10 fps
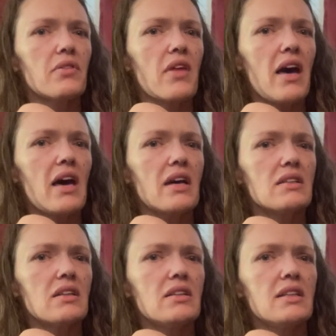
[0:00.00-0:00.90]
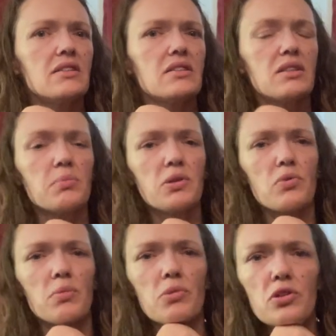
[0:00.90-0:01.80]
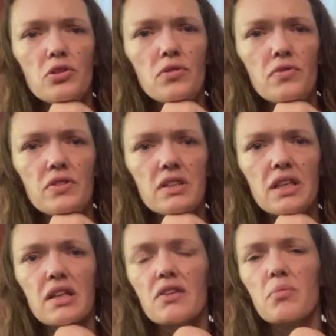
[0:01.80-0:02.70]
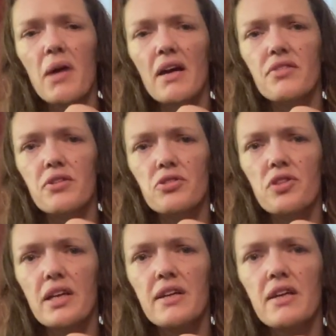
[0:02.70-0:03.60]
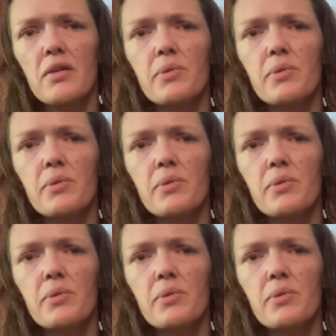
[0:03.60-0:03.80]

that needs to be removed in the back of their trachea.